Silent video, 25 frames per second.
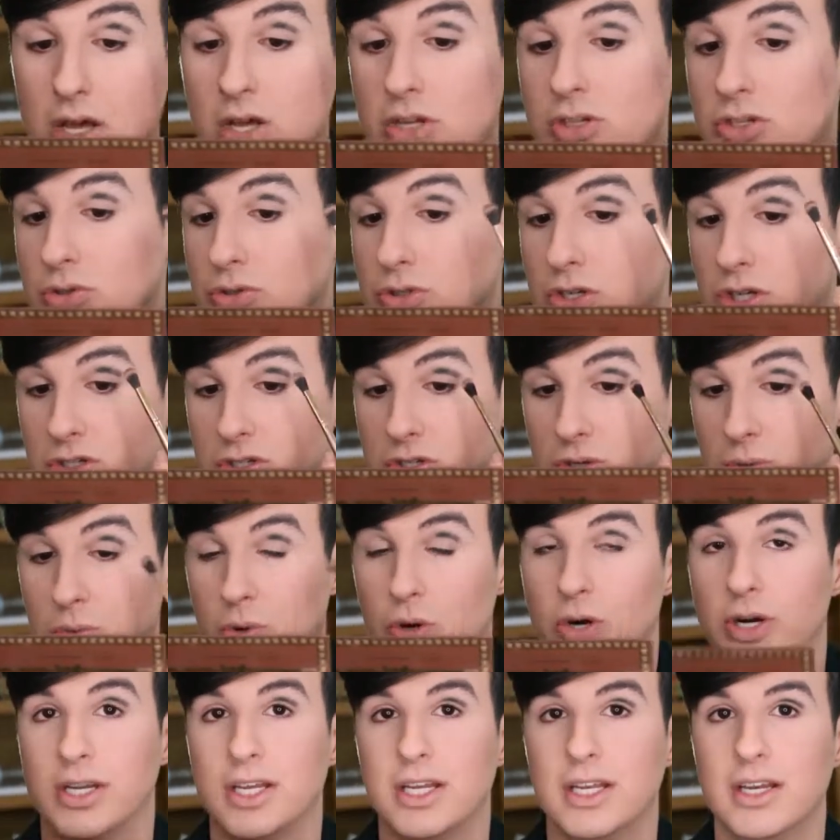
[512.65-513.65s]
So just a
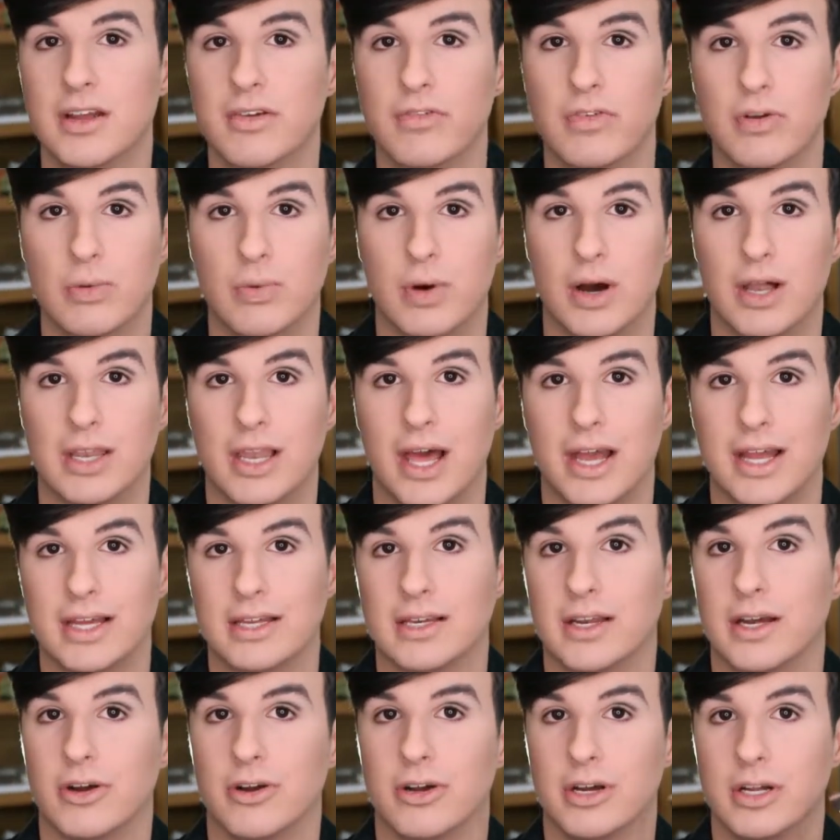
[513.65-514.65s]
warning, if you want light
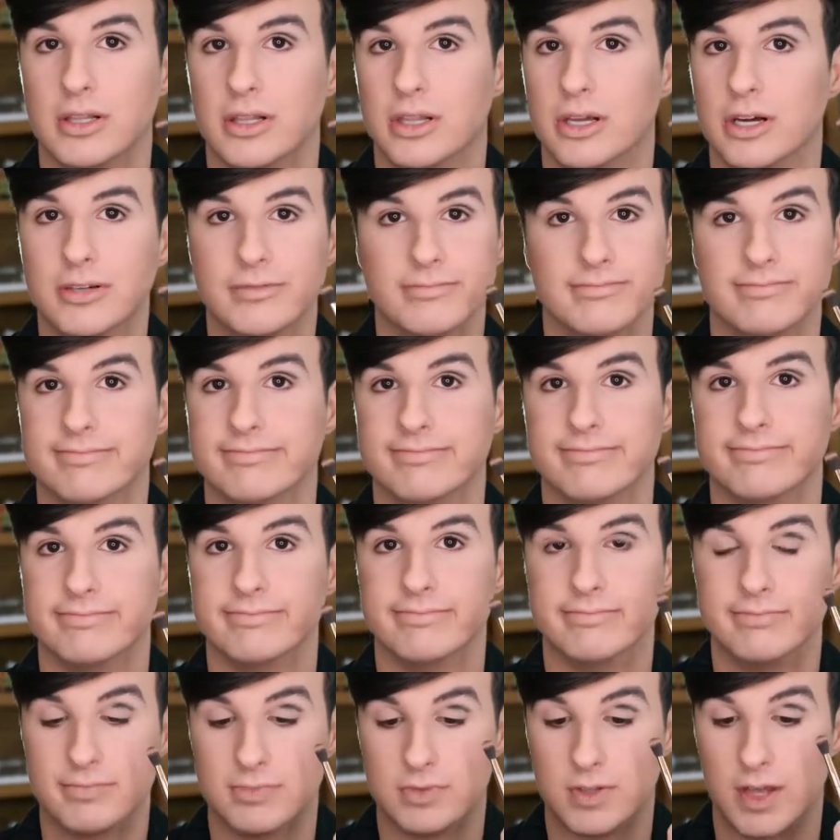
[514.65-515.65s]
and airy look,
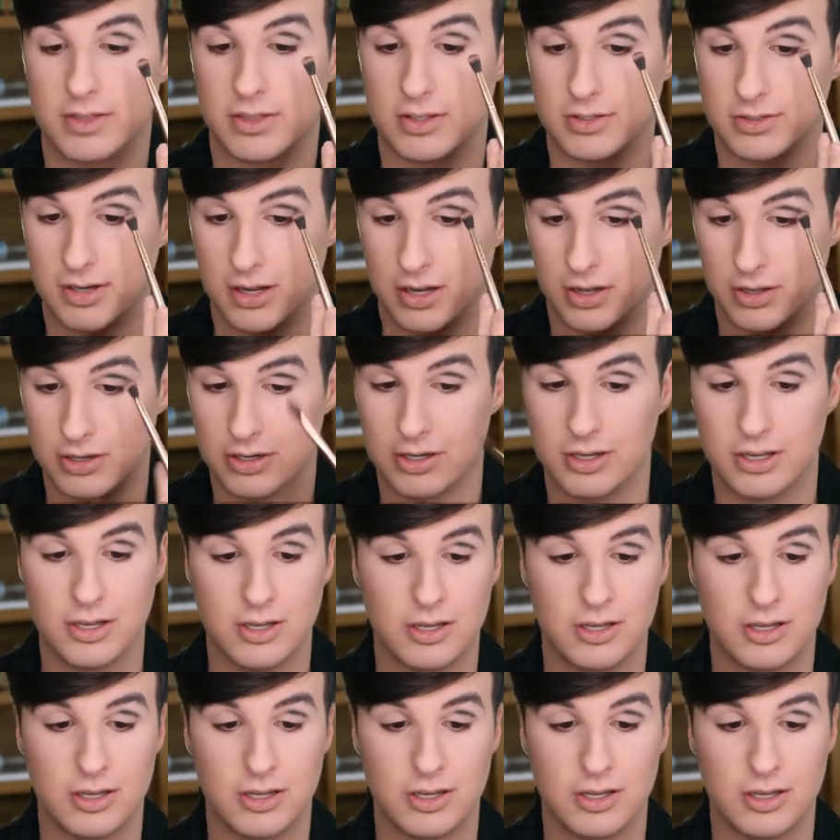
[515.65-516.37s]
not this color.